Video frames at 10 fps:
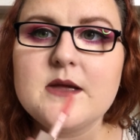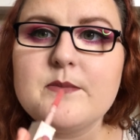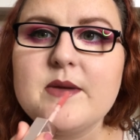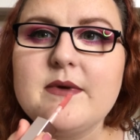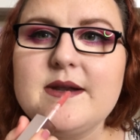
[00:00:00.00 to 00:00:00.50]

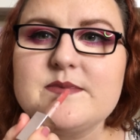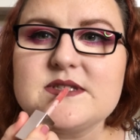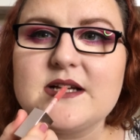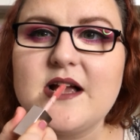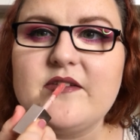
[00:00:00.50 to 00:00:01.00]
put my
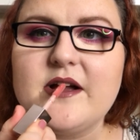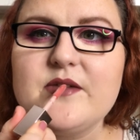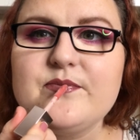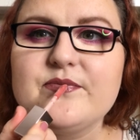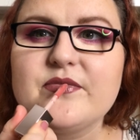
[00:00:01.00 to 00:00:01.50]
lips
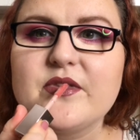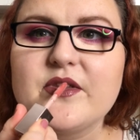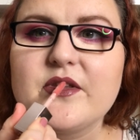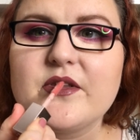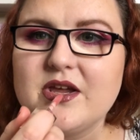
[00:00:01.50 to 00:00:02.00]
together.
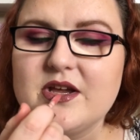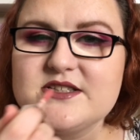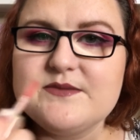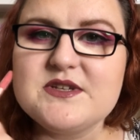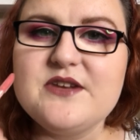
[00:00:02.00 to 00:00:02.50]

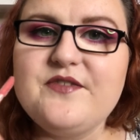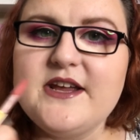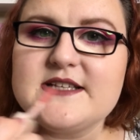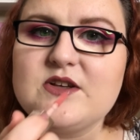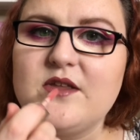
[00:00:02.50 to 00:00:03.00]
So I'm just going to
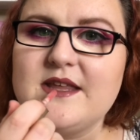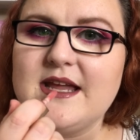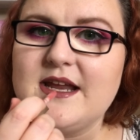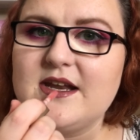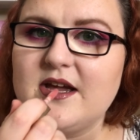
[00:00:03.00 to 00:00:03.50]
focus it on the
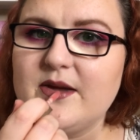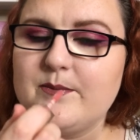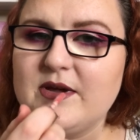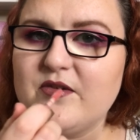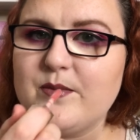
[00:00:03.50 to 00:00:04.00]
inner
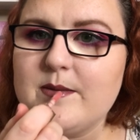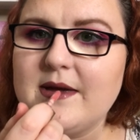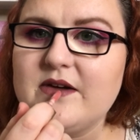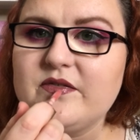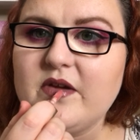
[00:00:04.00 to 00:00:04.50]
bit of my
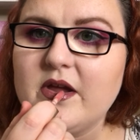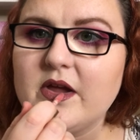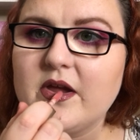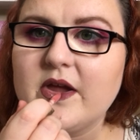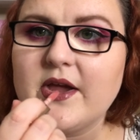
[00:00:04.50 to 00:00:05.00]
mouth.
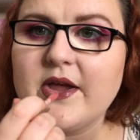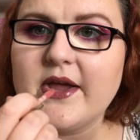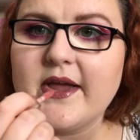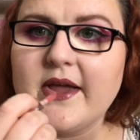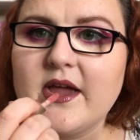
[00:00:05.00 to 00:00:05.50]

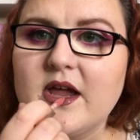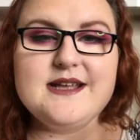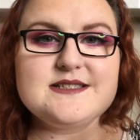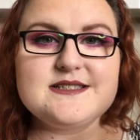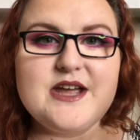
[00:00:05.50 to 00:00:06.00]

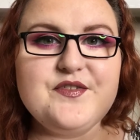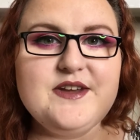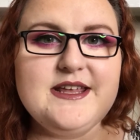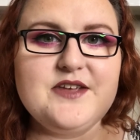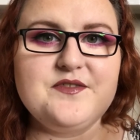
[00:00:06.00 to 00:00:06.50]
It's
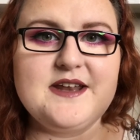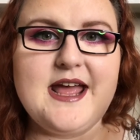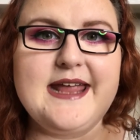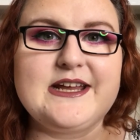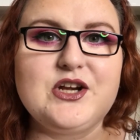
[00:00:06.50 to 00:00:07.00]
definitely given it
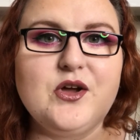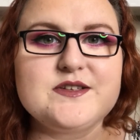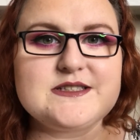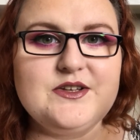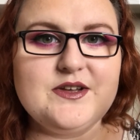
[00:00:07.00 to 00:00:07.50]
a
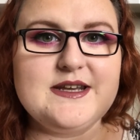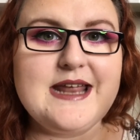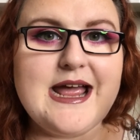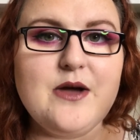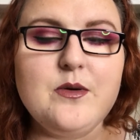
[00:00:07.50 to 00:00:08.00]
gloss look
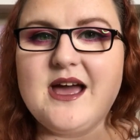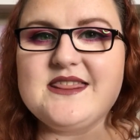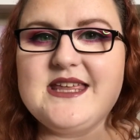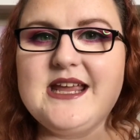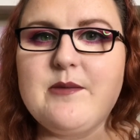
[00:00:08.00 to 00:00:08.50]
now. I
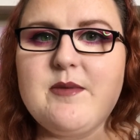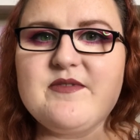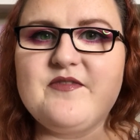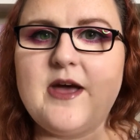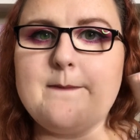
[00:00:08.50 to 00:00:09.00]
think I might
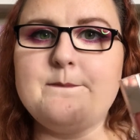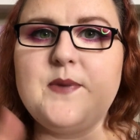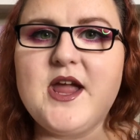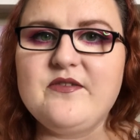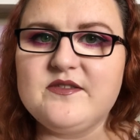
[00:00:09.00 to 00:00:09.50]
prefer
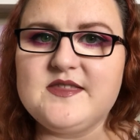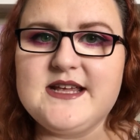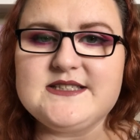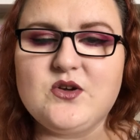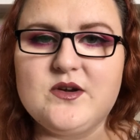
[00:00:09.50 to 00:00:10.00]
both of
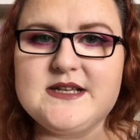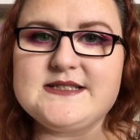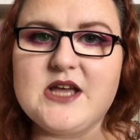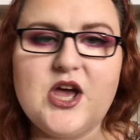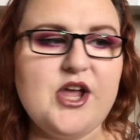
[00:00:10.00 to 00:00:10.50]
these on
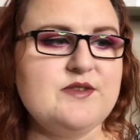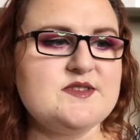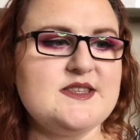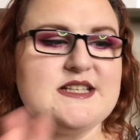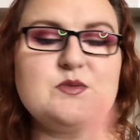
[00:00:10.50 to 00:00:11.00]
its own.
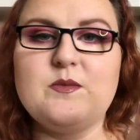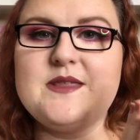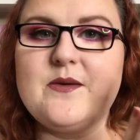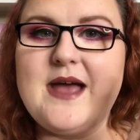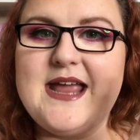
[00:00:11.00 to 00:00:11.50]
So this one
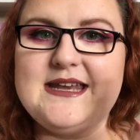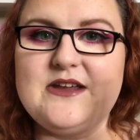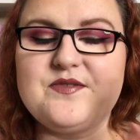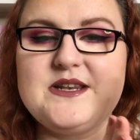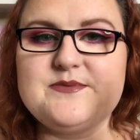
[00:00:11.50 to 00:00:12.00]
without
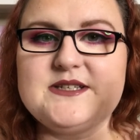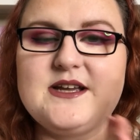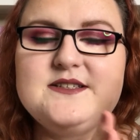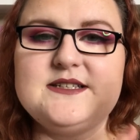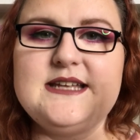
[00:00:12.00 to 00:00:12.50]
any of the lipstick
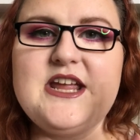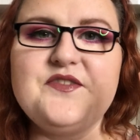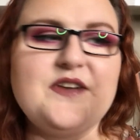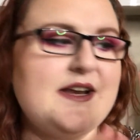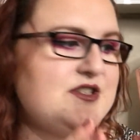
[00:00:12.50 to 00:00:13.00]

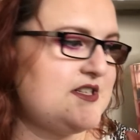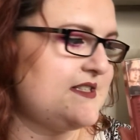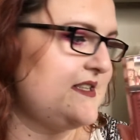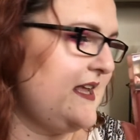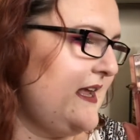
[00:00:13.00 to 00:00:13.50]
underneath, and
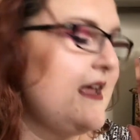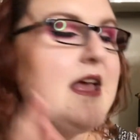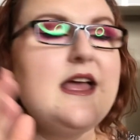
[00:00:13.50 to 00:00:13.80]
just the